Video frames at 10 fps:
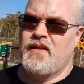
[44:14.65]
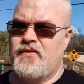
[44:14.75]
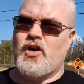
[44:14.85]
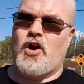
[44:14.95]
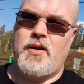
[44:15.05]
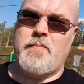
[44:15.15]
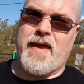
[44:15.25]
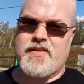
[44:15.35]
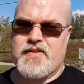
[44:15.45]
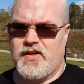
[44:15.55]
the Narn
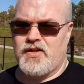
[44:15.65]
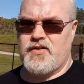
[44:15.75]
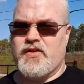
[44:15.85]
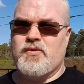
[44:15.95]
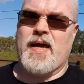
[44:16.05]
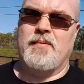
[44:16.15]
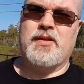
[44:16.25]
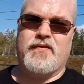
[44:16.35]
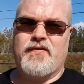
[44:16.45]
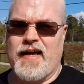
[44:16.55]
ambassador to
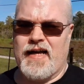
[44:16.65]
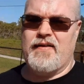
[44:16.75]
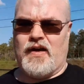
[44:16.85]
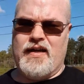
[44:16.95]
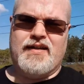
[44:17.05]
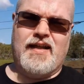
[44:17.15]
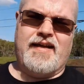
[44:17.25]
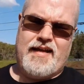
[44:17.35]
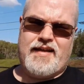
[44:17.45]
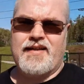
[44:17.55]
Babylon 5,
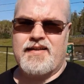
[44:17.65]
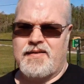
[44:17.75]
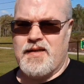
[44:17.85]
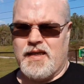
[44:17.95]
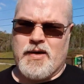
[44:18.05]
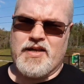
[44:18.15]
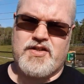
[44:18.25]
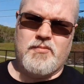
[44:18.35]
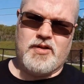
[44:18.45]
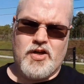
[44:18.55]
unlike
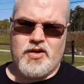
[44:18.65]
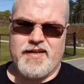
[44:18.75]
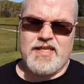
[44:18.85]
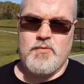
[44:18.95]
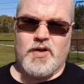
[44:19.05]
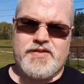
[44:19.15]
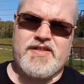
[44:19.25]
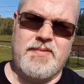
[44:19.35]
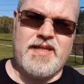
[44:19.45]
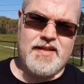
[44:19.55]
Ambassador Mollari, he wants
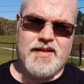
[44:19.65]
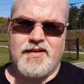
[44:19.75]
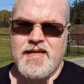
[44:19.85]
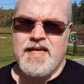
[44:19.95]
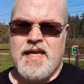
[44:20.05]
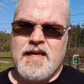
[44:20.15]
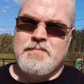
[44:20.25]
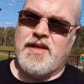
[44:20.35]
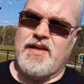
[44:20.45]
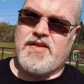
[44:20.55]
to be there
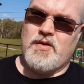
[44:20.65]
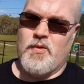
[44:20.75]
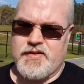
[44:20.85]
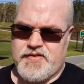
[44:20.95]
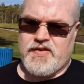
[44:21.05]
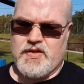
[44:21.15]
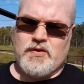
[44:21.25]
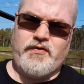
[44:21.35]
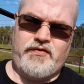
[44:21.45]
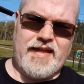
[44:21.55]
because he wants to
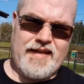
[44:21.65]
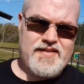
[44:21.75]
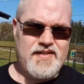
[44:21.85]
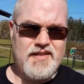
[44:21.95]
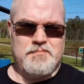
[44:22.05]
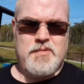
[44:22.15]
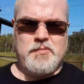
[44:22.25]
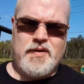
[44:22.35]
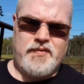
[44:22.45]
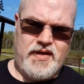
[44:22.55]
flex the,
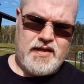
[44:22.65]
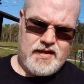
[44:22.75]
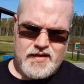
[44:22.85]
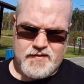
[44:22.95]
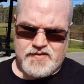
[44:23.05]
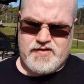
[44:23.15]
the uh,